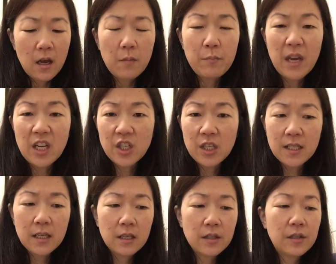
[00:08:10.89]
a beigey
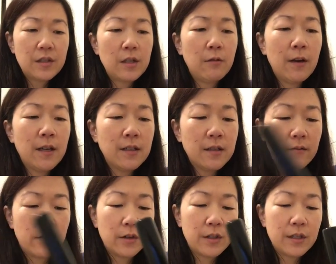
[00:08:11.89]
tint to it
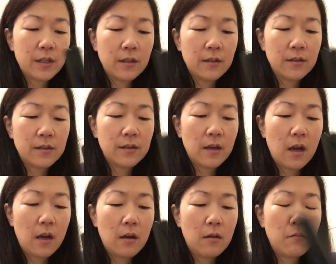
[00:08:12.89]
versus
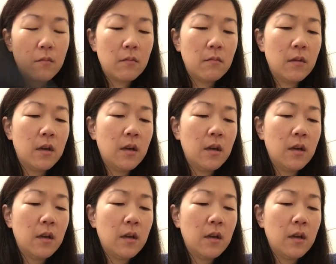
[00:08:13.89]
um,